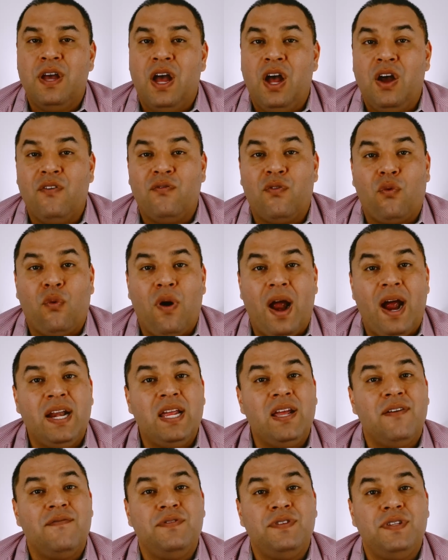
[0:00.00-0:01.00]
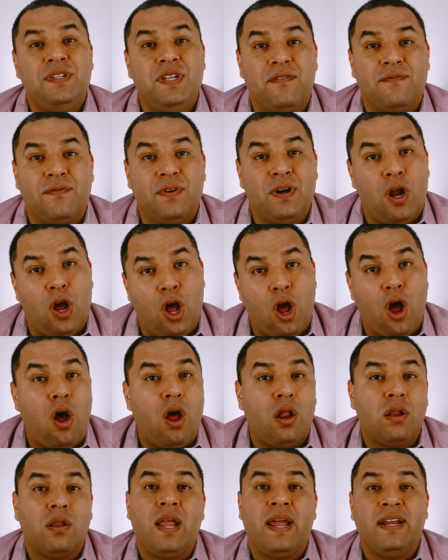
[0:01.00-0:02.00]
A variety of different
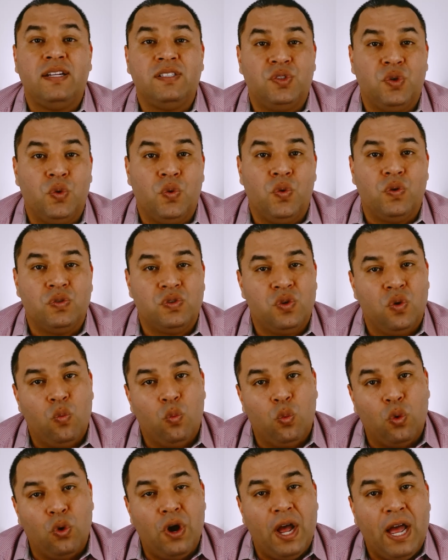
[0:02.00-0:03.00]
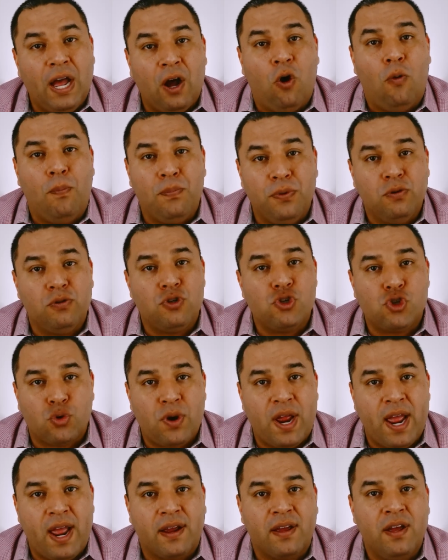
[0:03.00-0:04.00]
online tools will help you
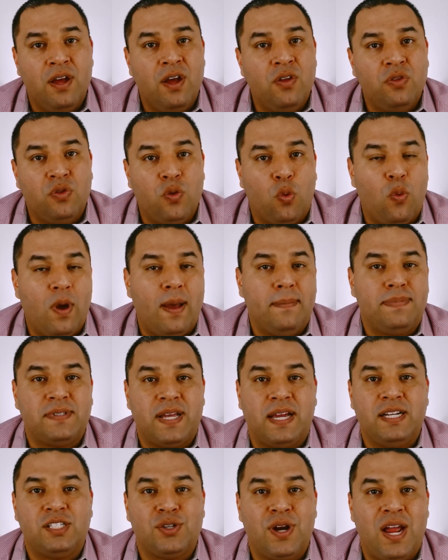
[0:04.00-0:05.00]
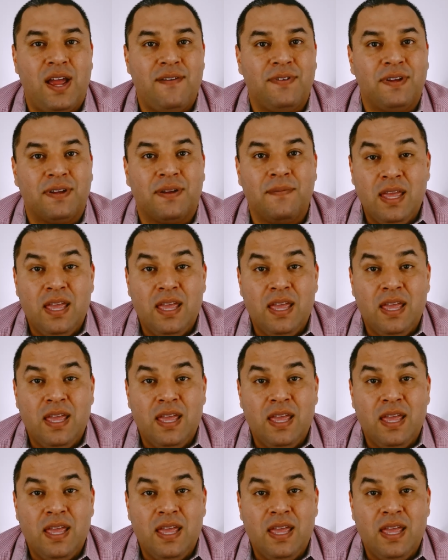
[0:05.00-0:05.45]
track the website traffic.